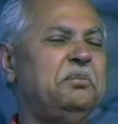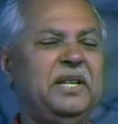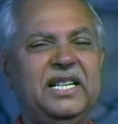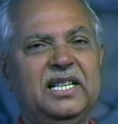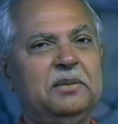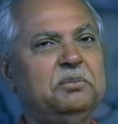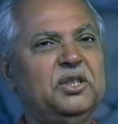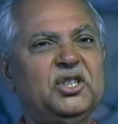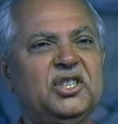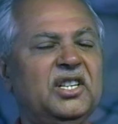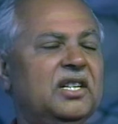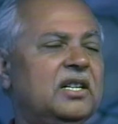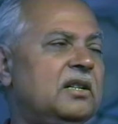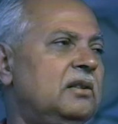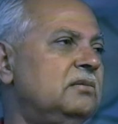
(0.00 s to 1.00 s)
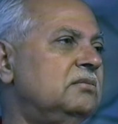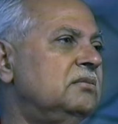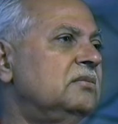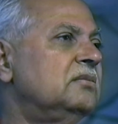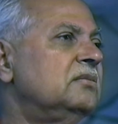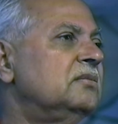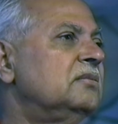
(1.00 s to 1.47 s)
I made a mistake.
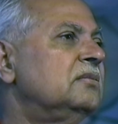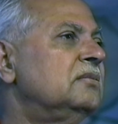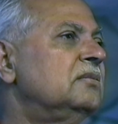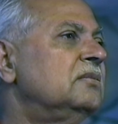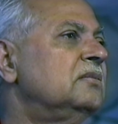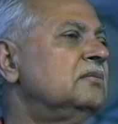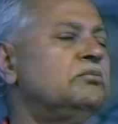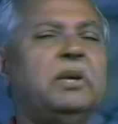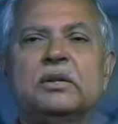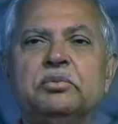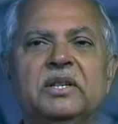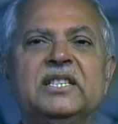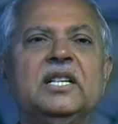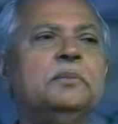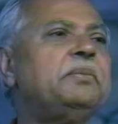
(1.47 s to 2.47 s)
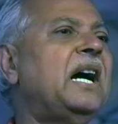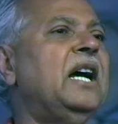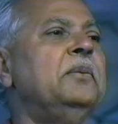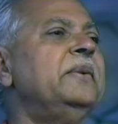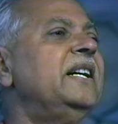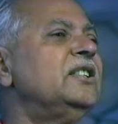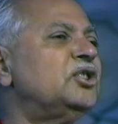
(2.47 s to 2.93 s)
But within
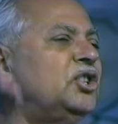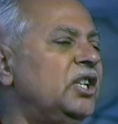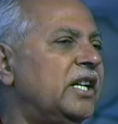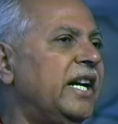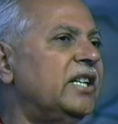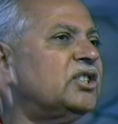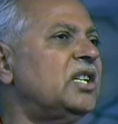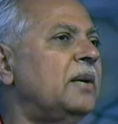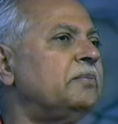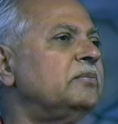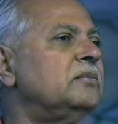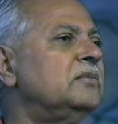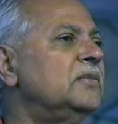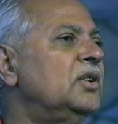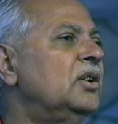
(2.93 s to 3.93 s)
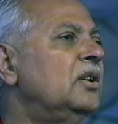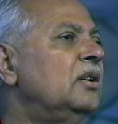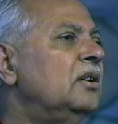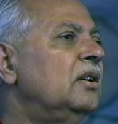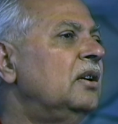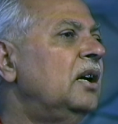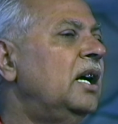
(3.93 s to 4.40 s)
five minutes he gets up.
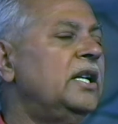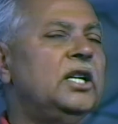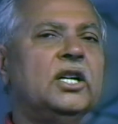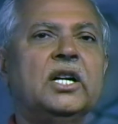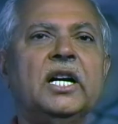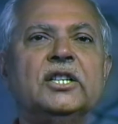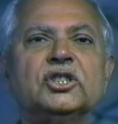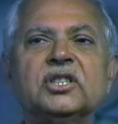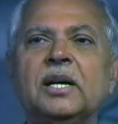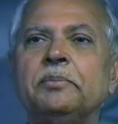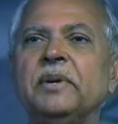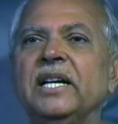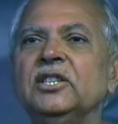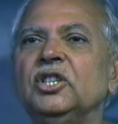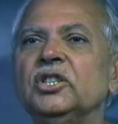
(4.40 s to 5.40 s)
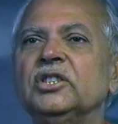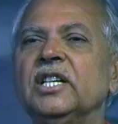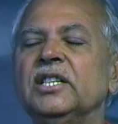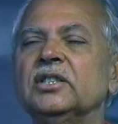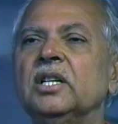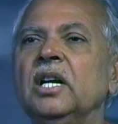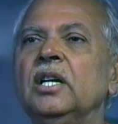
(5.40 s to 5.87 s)
He gets up and he
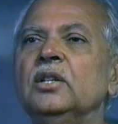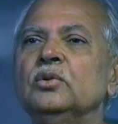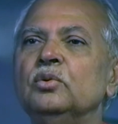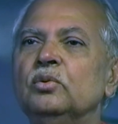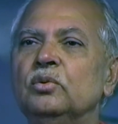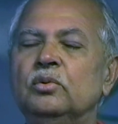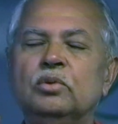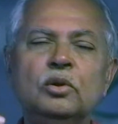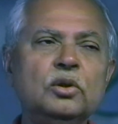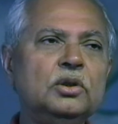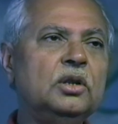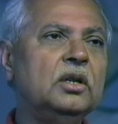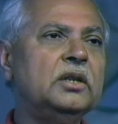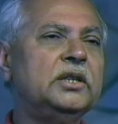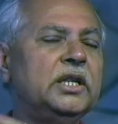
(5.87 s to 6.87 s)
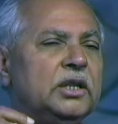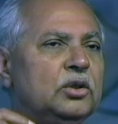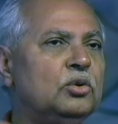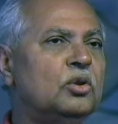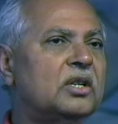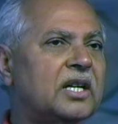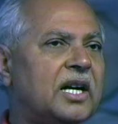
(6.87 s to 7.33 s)
says, Do you, "Did
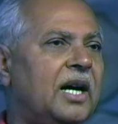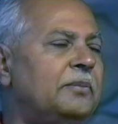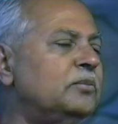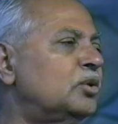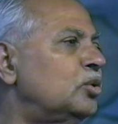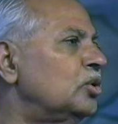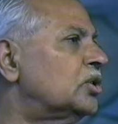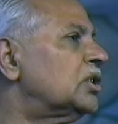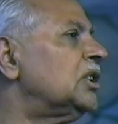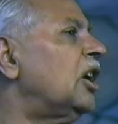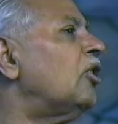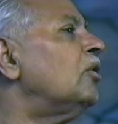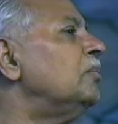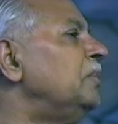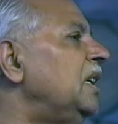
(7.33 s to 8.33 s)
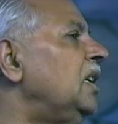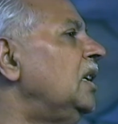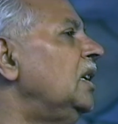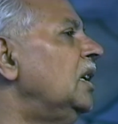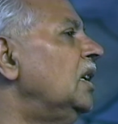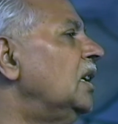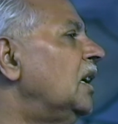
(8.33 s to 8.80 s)
you come to serve me
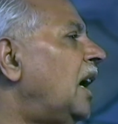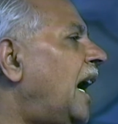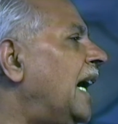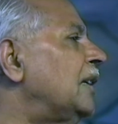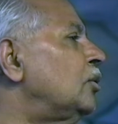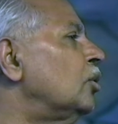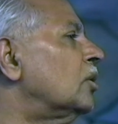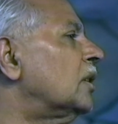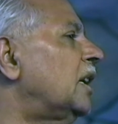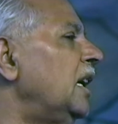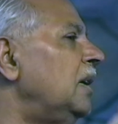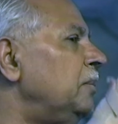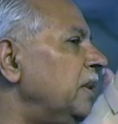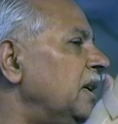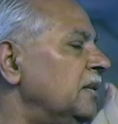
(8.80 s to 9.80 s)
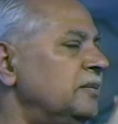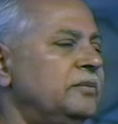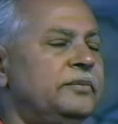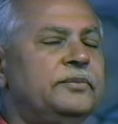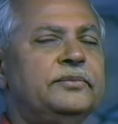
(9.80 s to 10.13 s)
or to kill me?"